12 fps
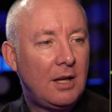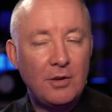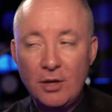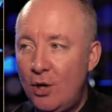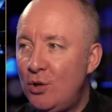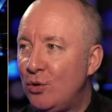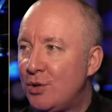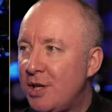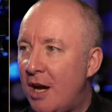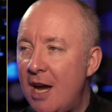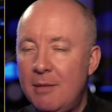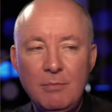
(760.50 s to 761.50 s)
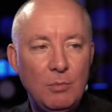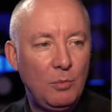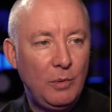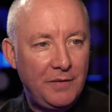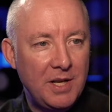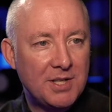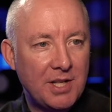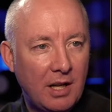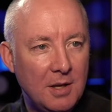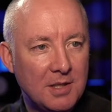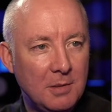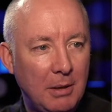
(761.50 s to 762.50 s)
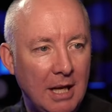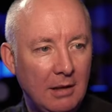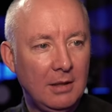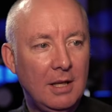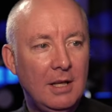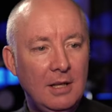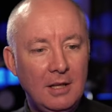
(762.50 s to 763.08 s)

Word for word: The usual time we finish the closing bell.